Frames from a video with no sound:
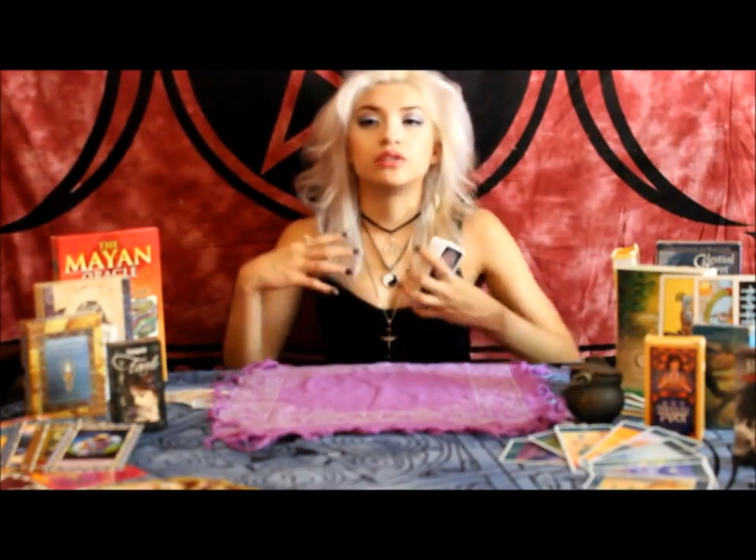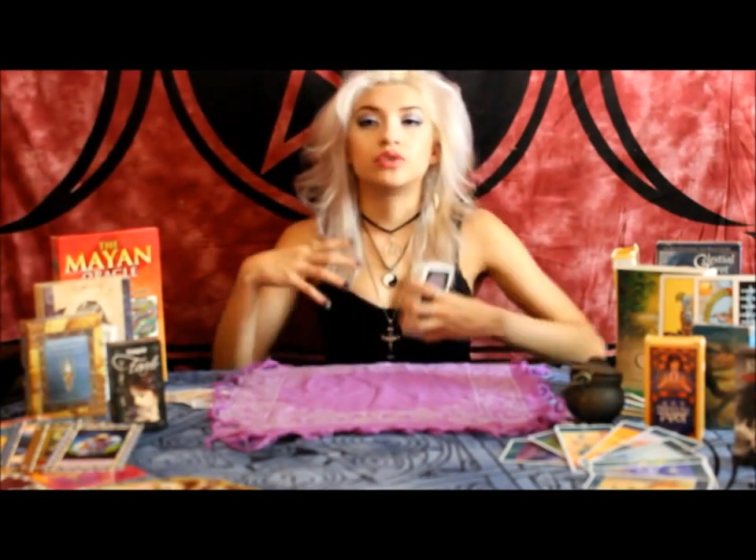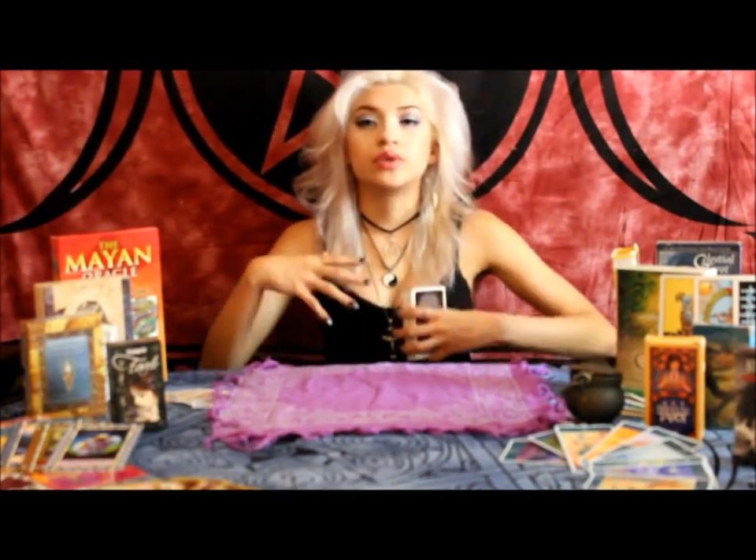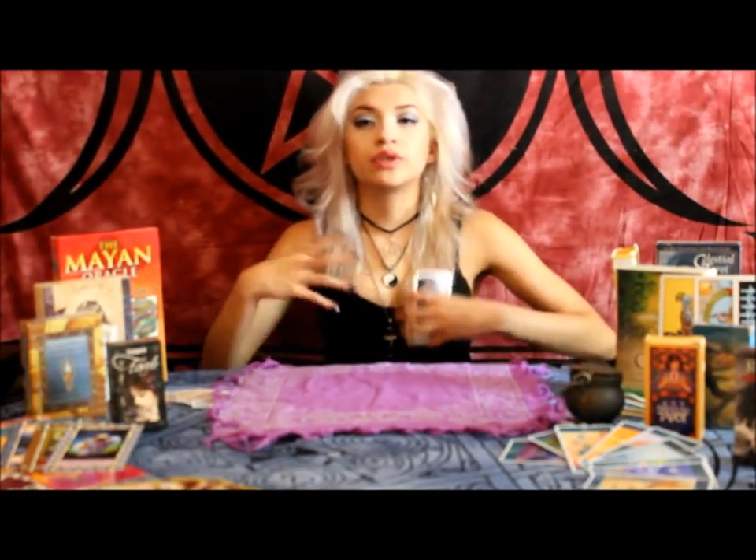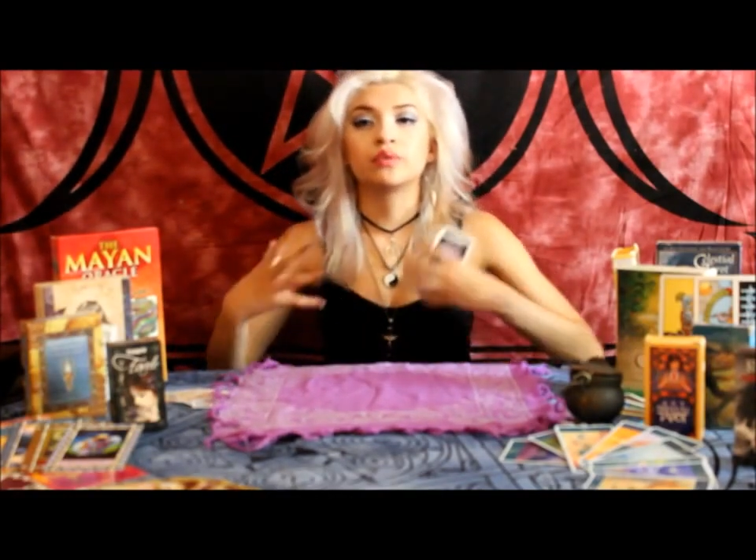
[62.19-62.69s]

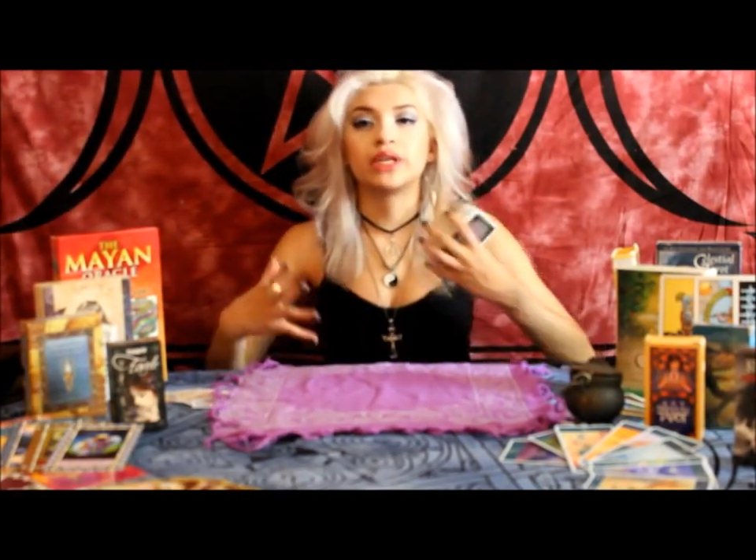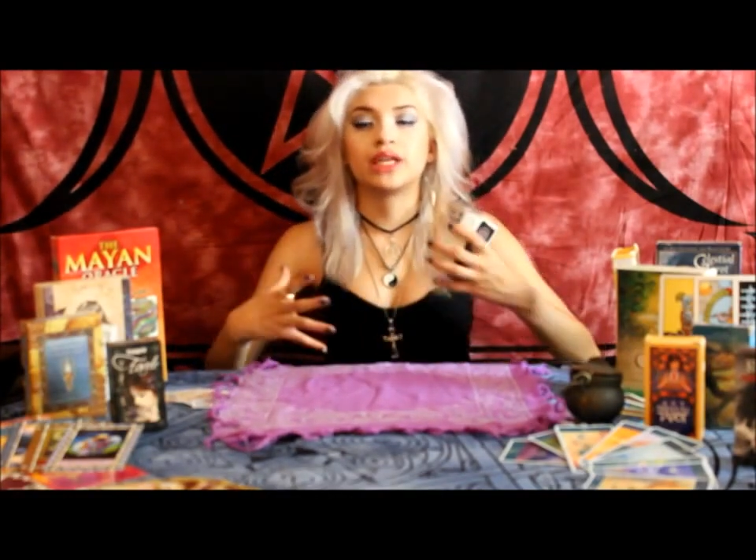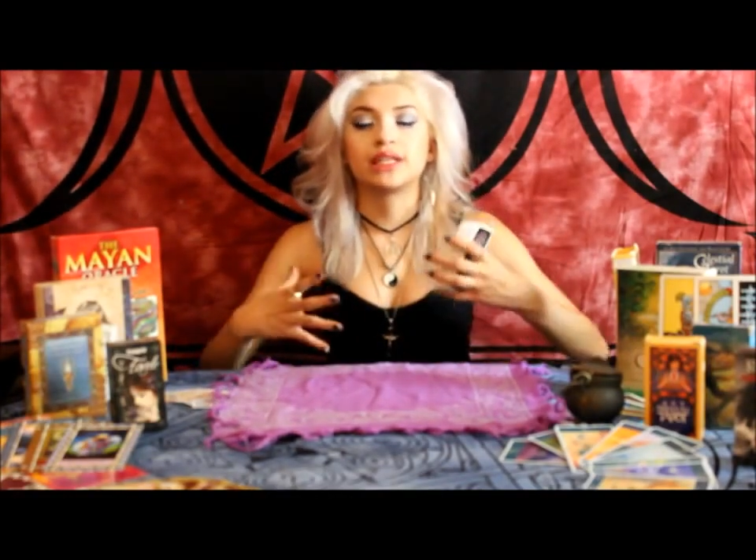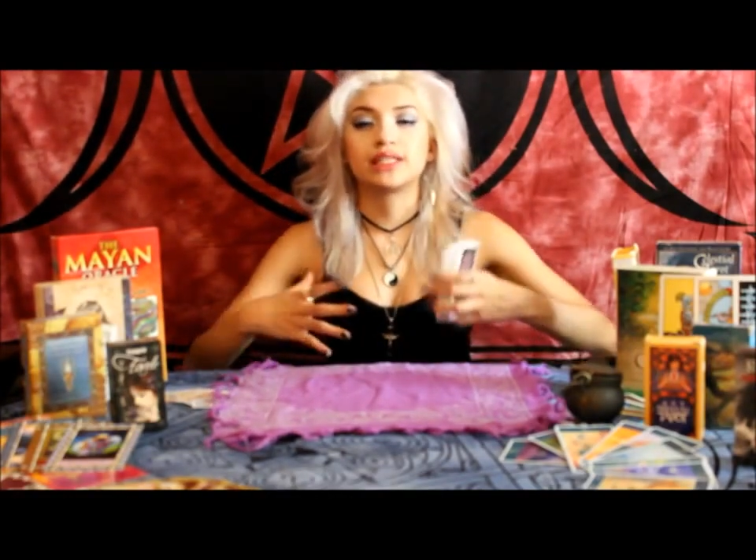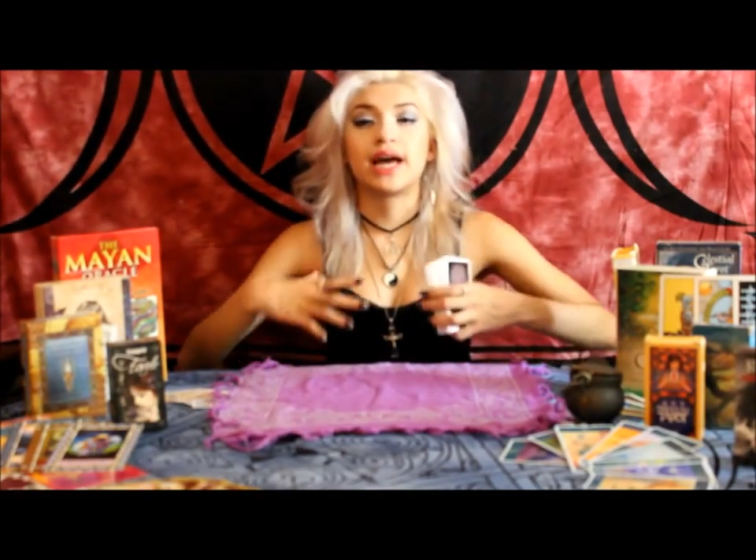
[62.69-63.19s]
doing a
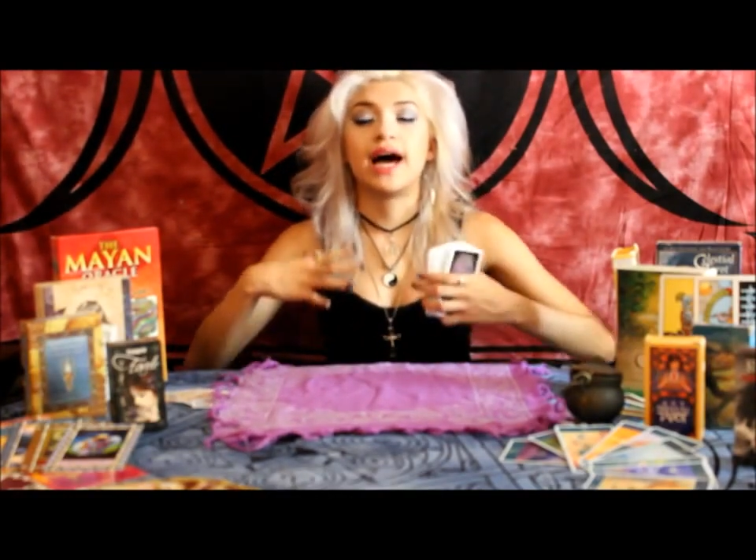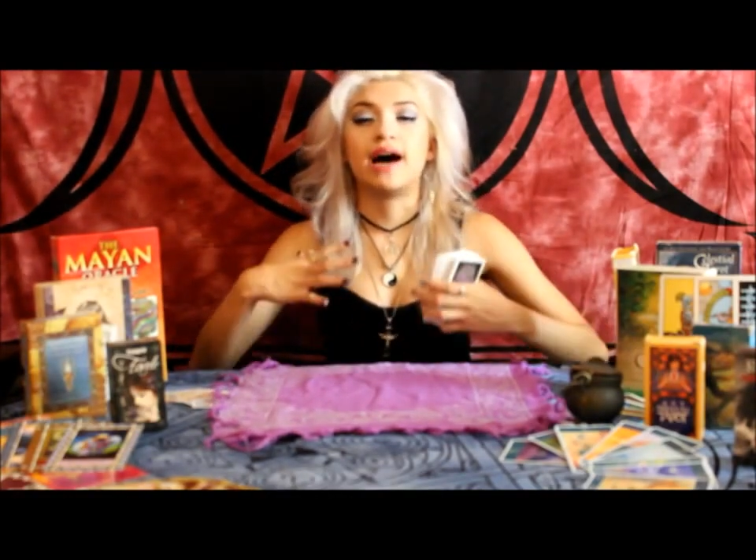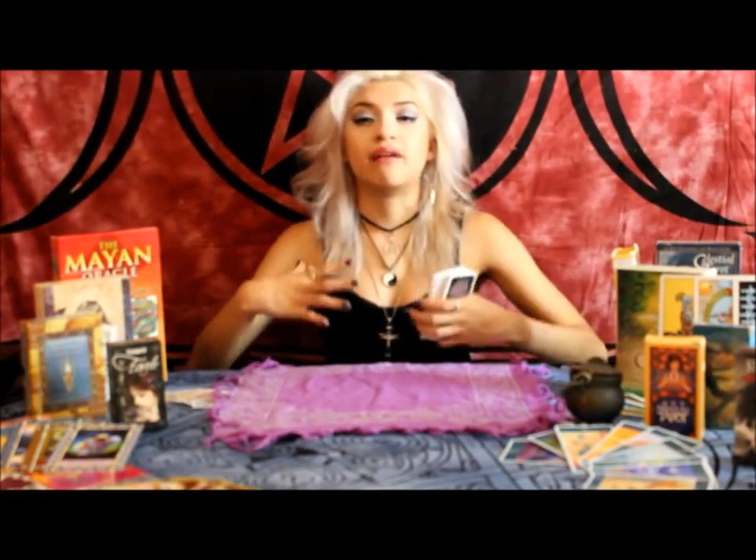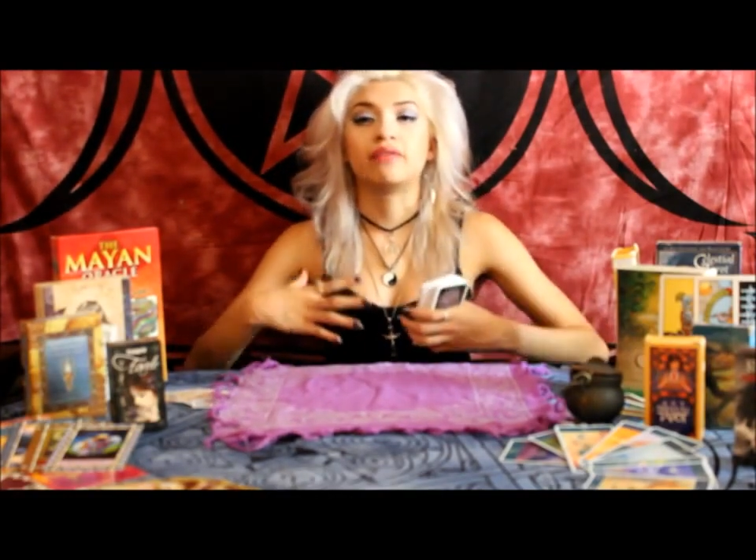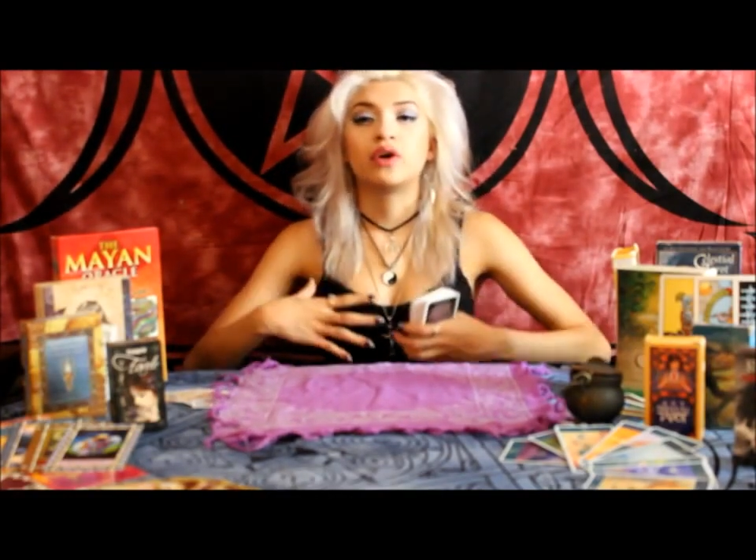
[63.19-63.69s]
reading to
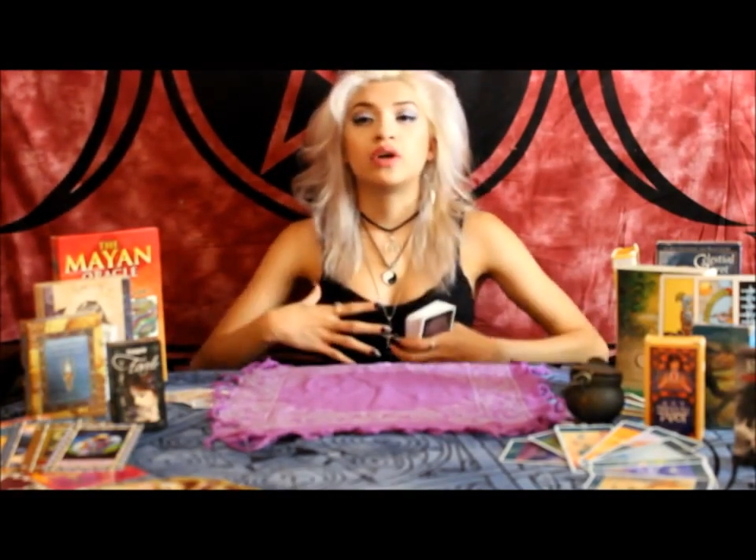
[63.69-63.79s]
have,